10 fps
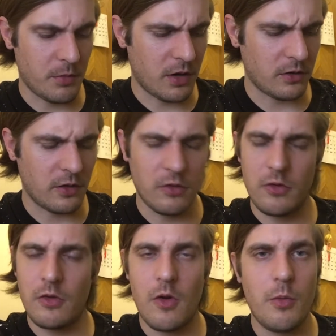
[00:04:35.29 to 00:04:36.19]
because it's
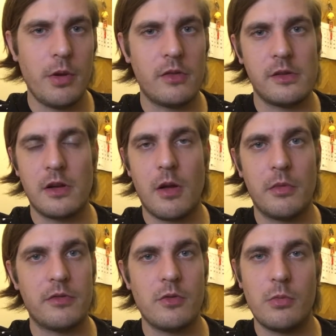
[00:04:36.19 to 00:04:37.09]
so busy the
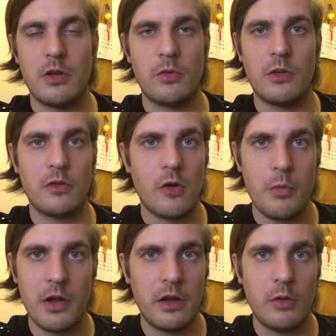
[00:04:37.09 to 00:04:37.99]
coming few months with so
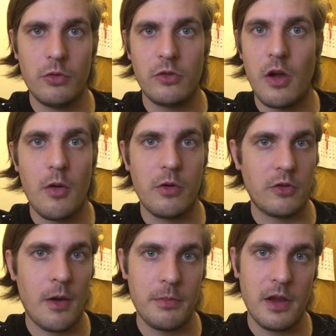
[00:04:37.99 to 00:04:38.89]
many new Star Wars
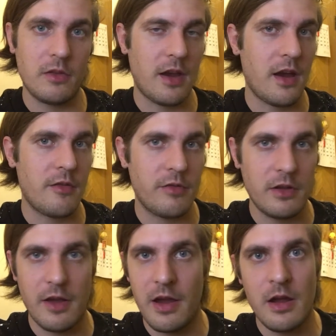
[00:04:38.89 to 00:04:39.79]
updates every
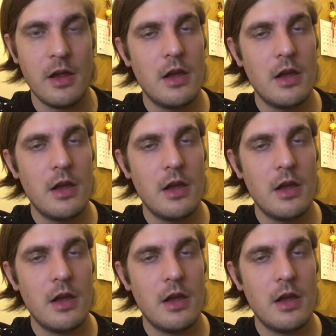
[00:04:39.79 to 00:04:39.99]
day